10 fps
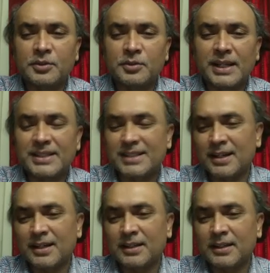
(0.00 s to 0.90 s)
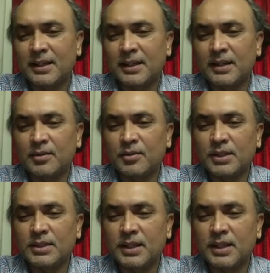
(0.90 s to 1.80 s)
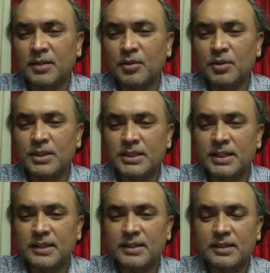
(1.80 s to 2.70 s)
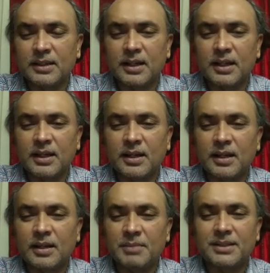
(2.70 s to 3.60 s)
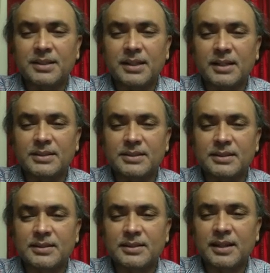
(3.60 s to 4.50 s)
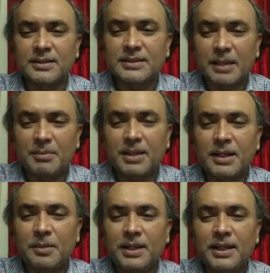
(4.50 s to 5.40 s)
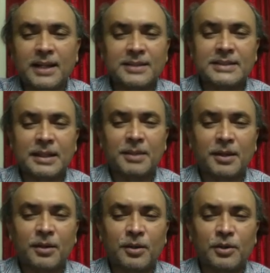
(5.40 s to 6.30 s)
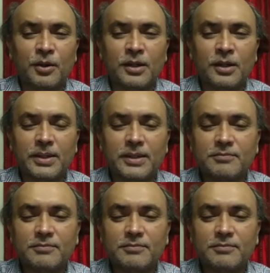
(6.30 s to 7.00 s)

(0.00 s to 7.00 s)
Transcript: naturally originated materials. Some are living and some are not living.